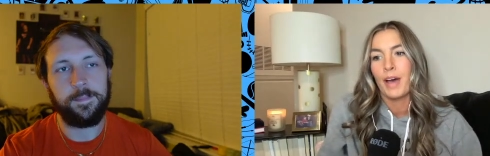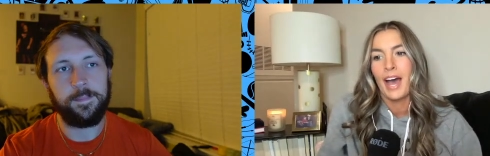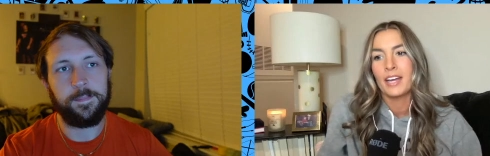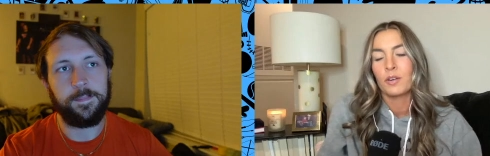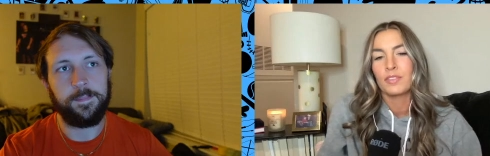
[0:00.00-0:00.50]
Speaker 1: but
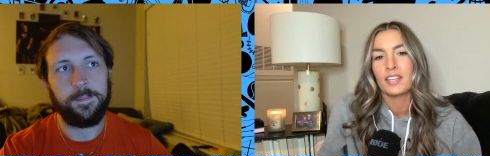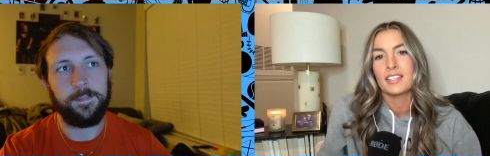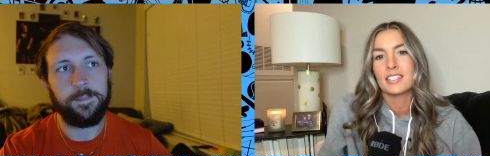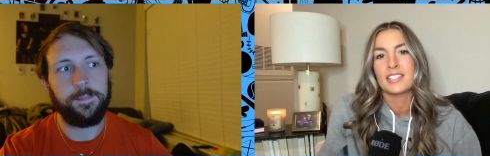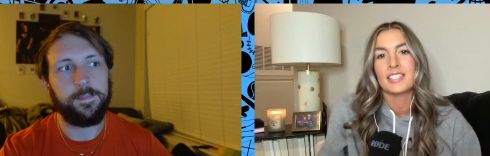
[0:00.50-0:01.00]
I don't think
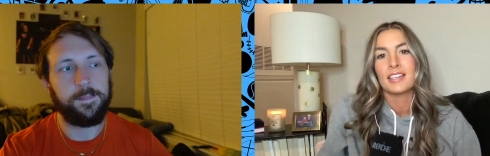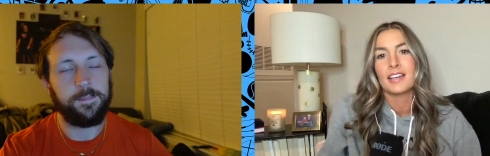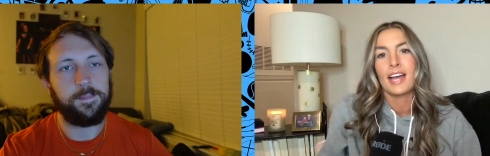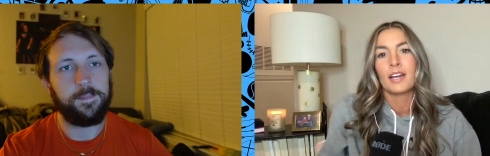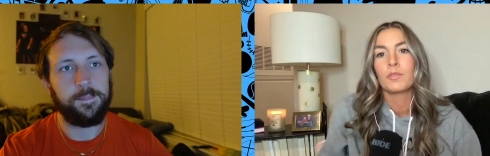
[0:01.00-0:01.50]
this is a.
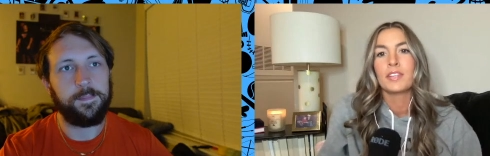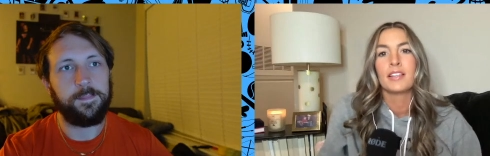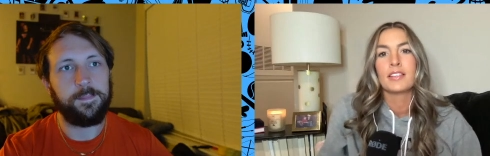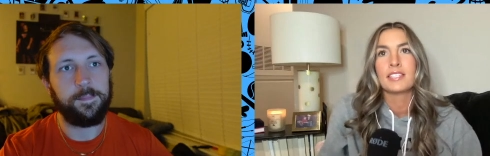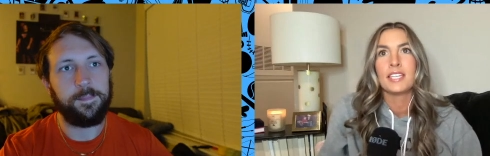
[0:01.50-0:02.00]
I don't
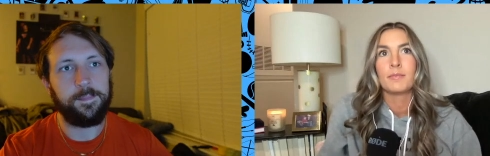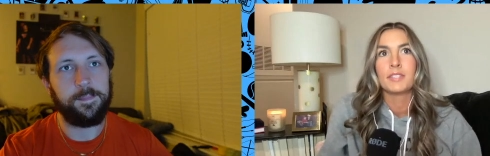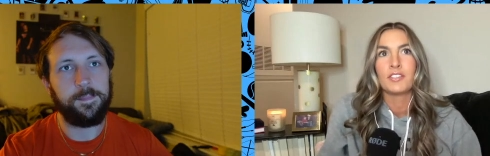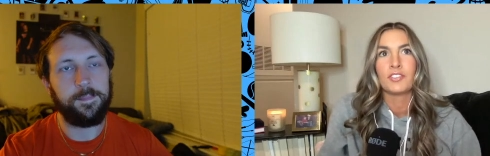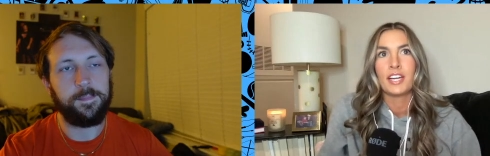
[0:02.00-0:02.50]
think the
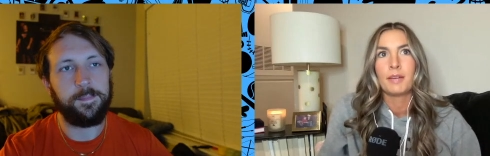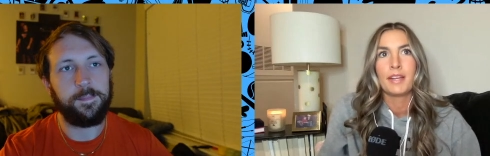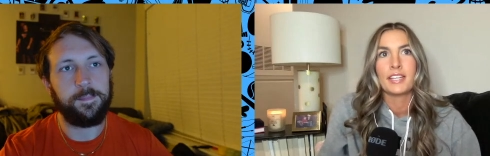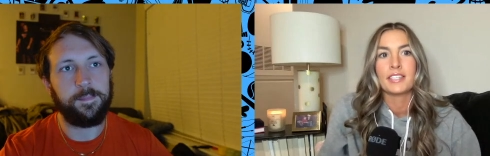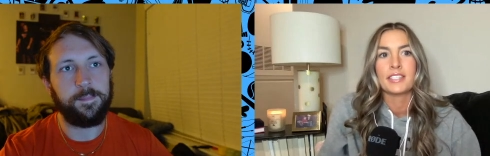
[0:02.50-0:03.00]
CMC trade
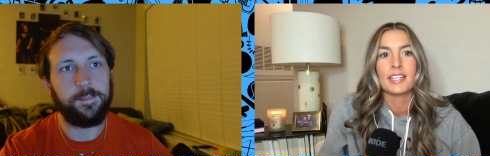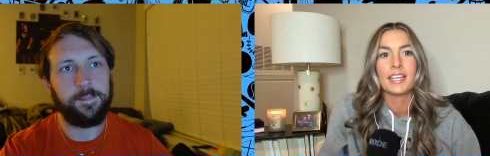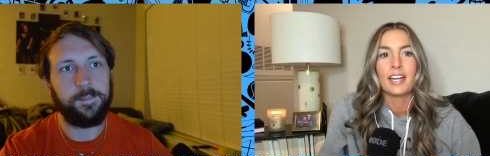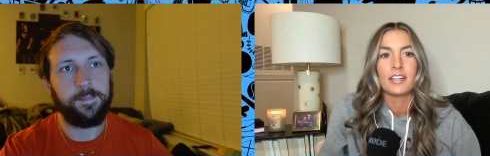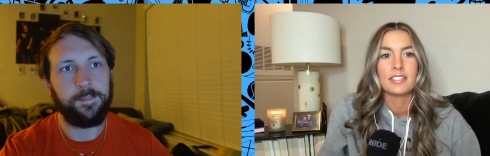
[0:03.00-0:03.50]
makes this a
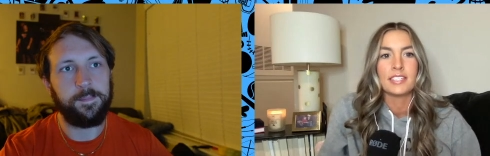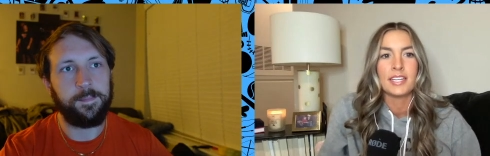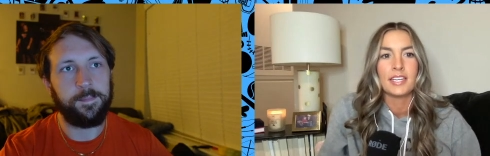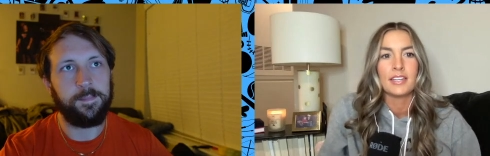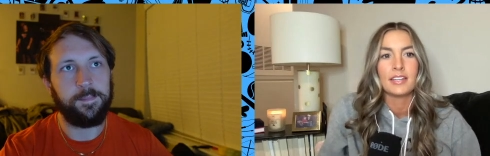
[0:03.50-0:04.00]

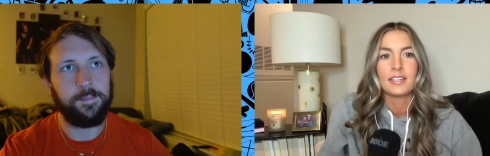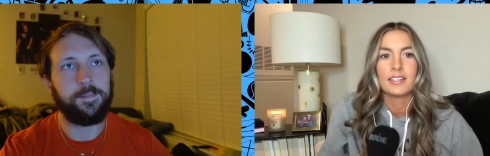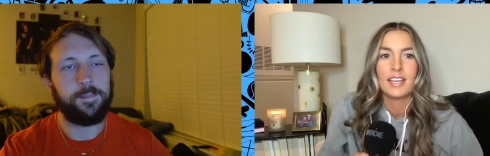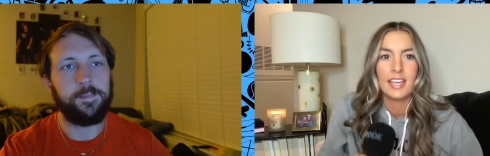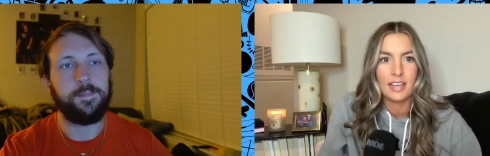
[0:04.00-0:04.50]
guaranteed
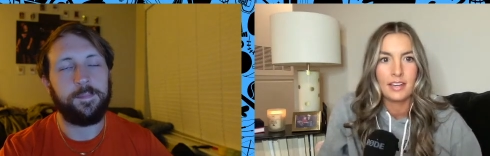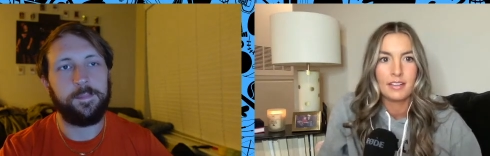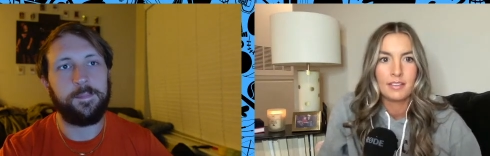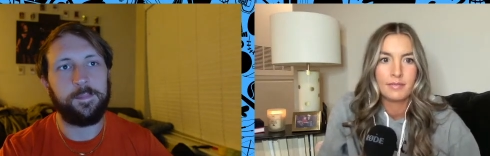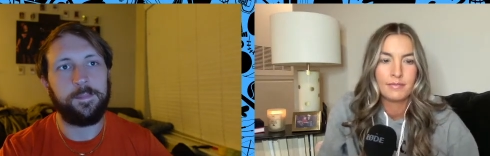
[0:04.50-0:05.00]
in.
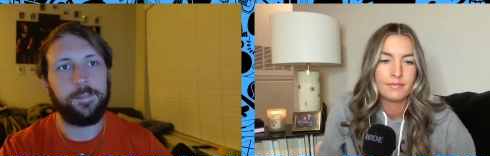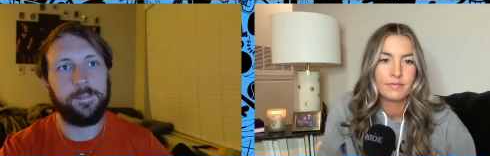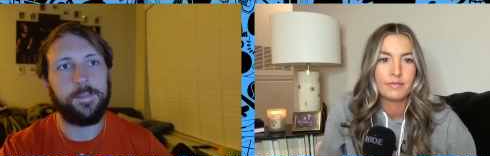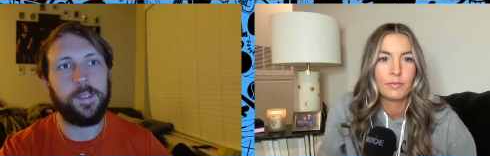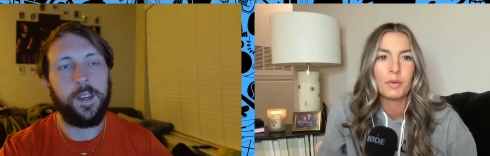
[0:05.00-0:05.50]

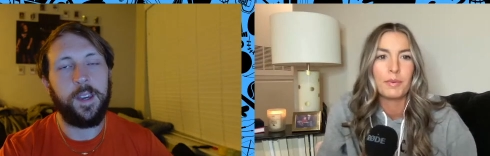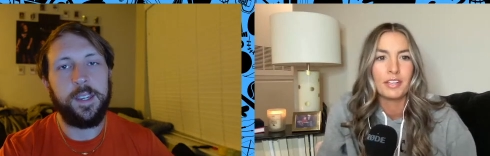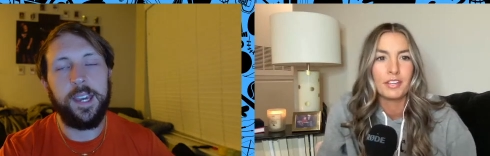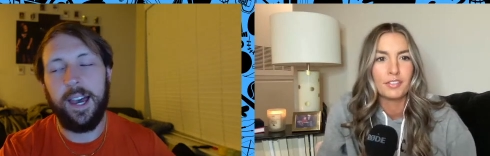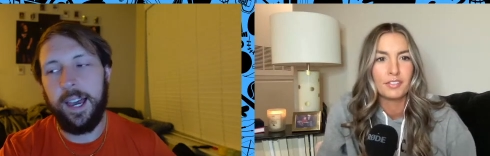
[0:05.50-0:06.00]
What
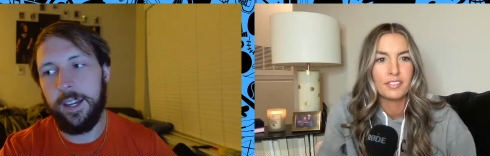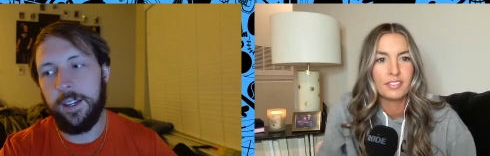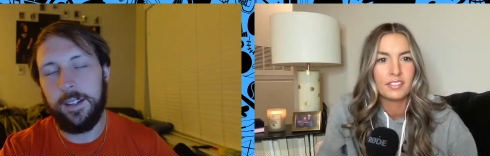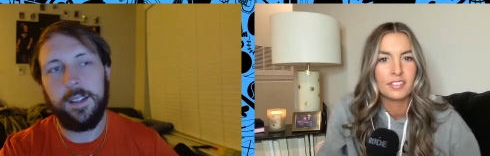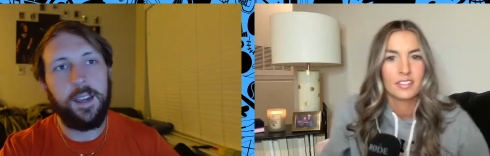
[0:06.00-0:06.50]
about yeah,
Speaker 2: you?
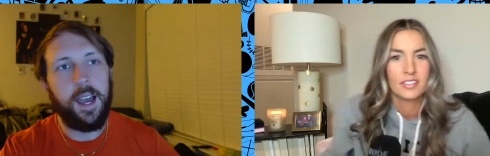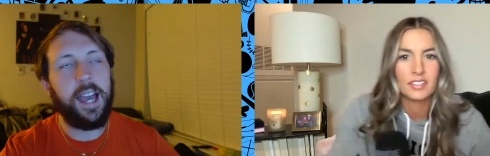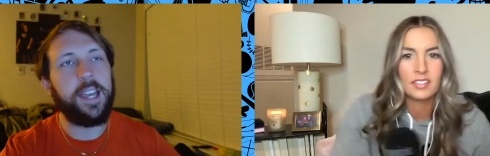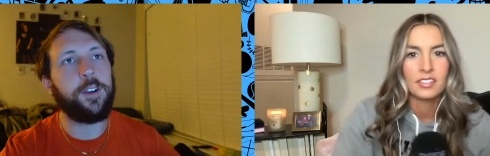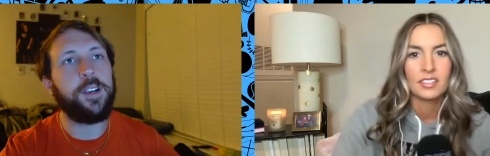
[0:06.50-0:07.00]
I, I
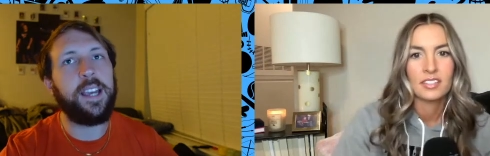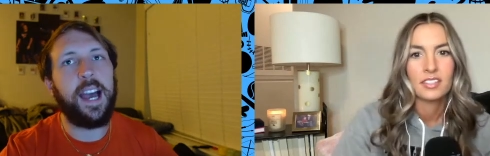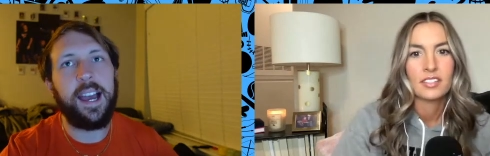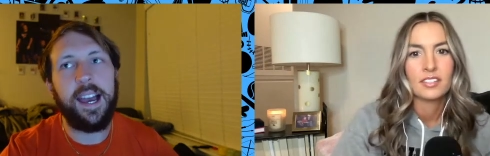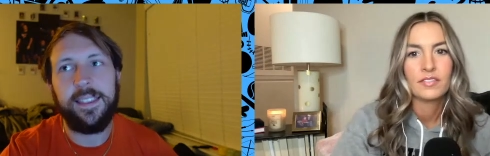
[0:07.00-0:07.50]
agree. I,
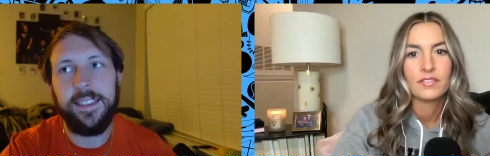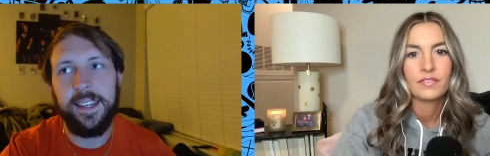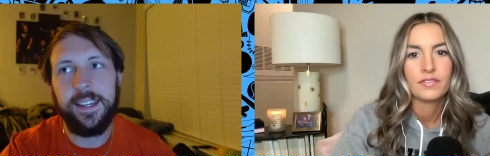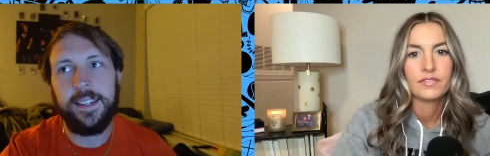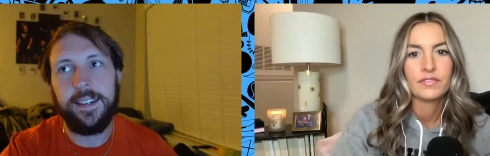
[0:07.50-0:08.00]
I
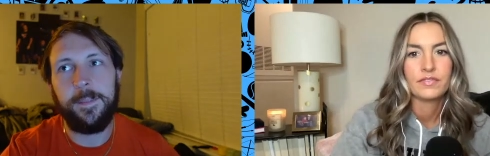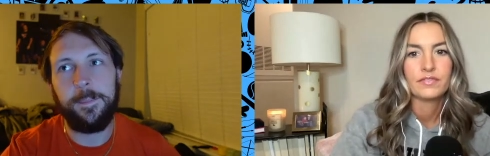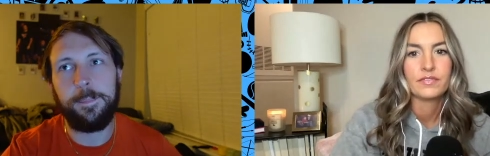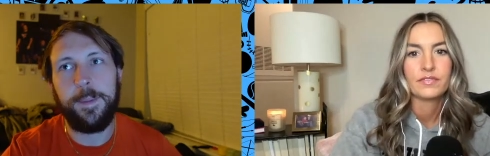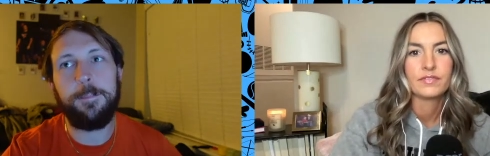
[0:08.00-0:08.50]
think
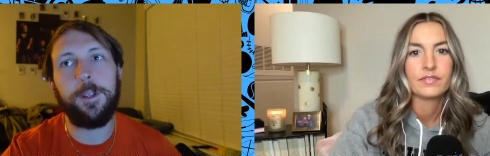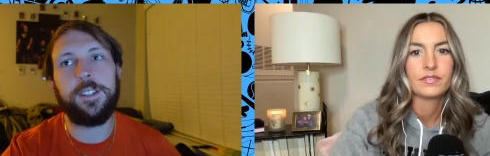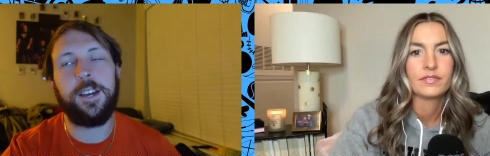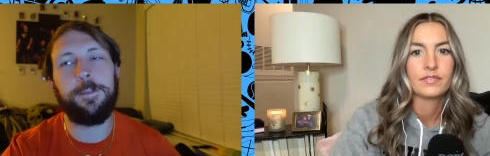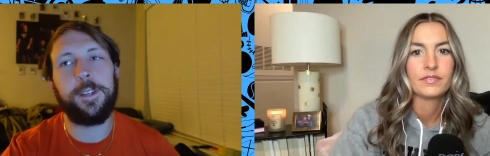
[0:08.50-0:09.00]
people are
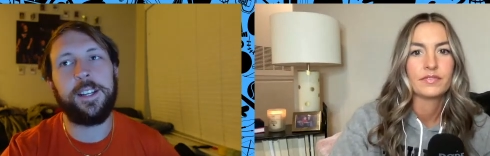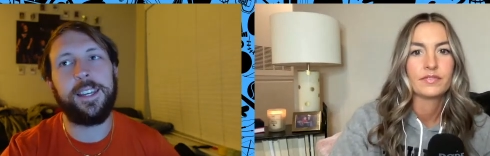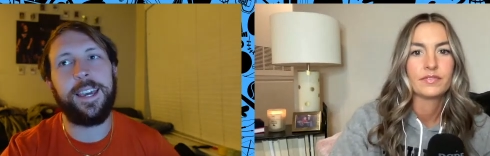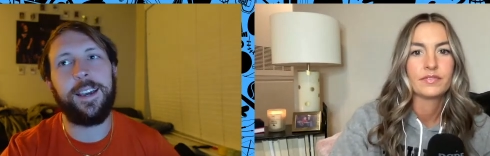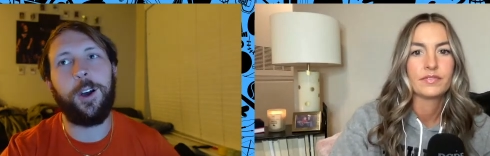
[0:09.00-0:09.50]
definitely going to get
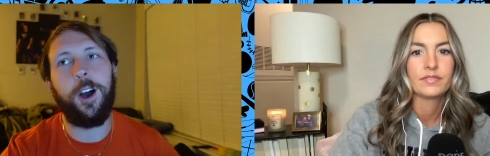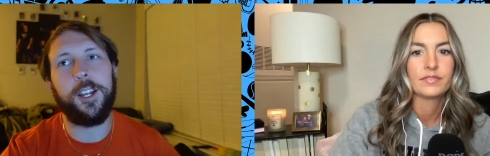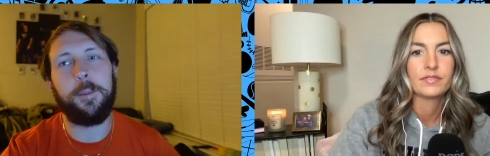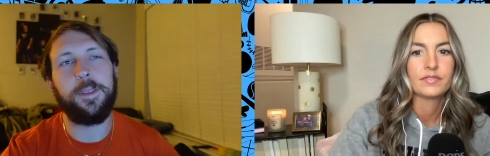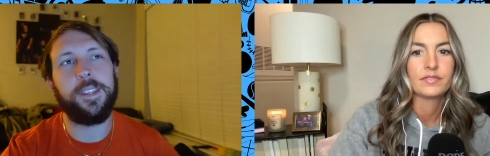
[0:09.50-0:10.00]
caught up
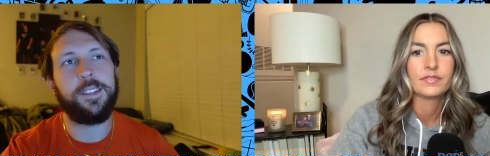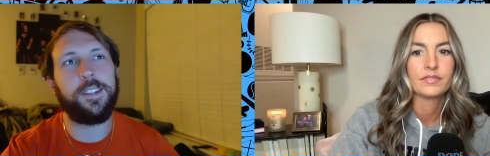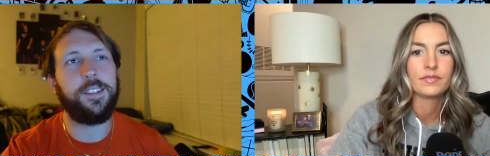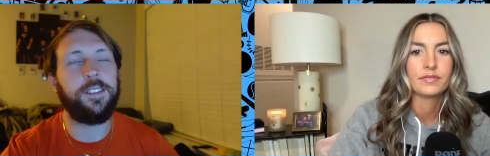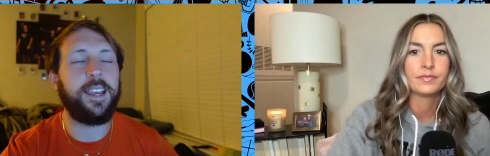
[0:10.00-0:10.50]
in this because,
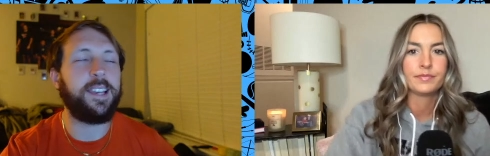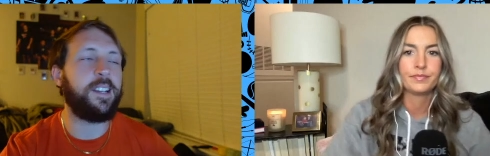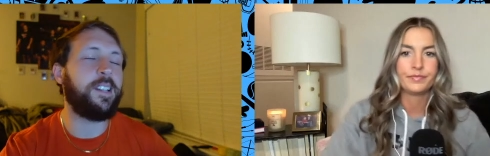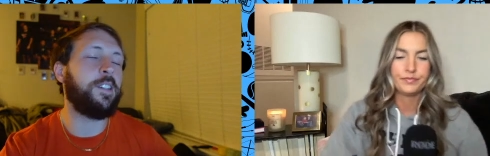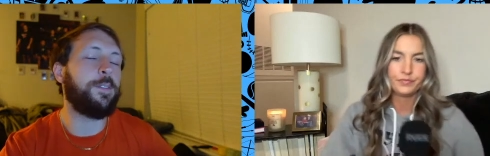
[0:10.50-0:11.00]
like I said, it's
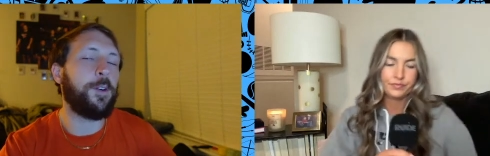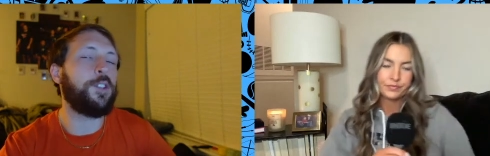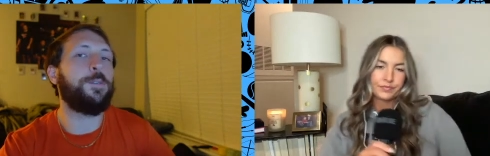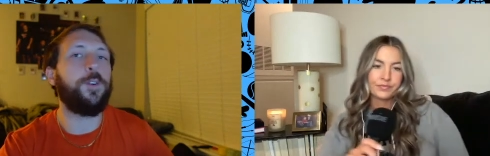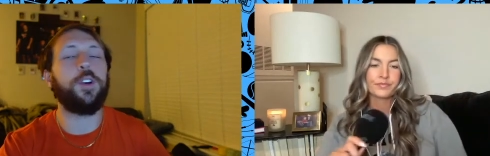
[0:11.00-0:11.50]
his first
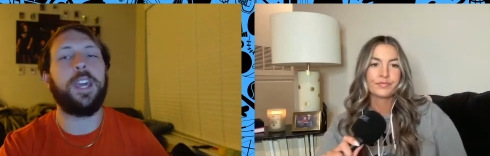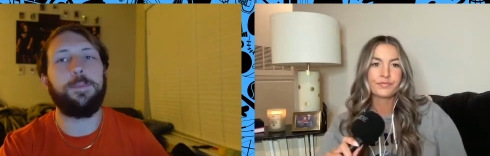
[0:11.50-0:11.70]
full game with the